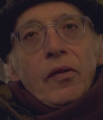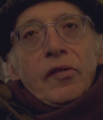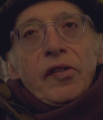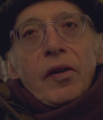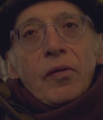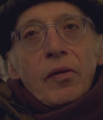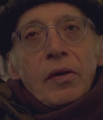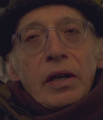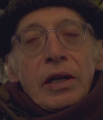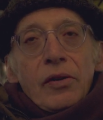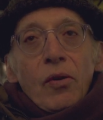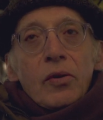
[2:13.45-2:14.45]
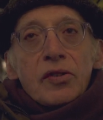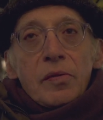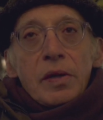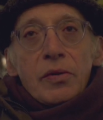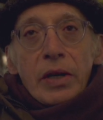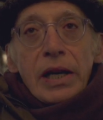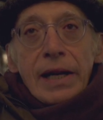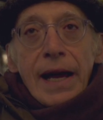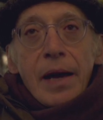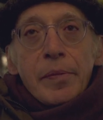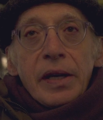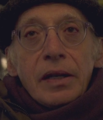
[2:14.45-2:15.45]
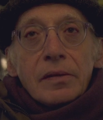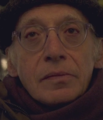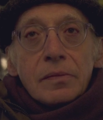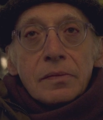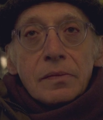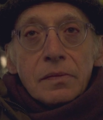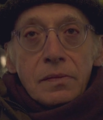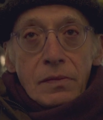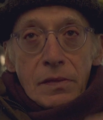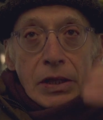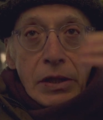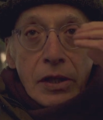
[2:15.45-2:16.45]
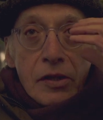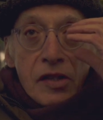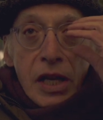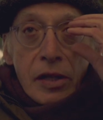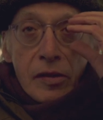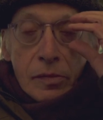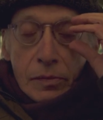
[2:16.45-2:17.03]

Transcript: So in order to be really happy and content,